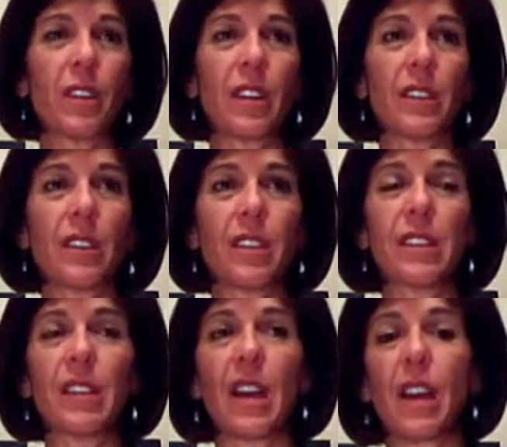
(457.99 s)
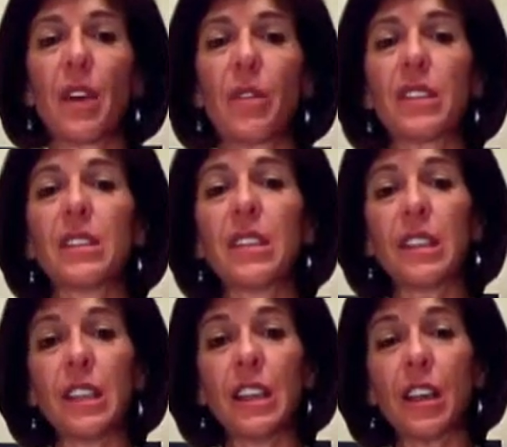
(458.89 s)
things in the CIO and the
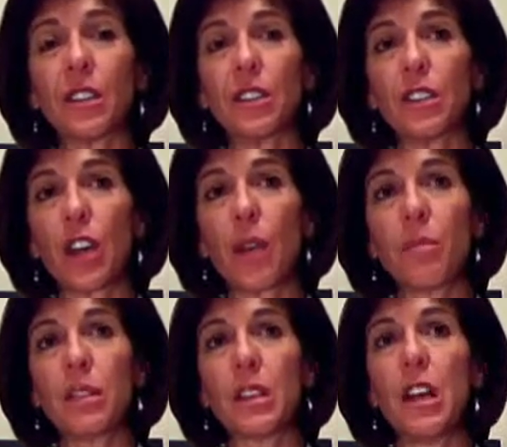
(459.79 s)
CTO's jobs.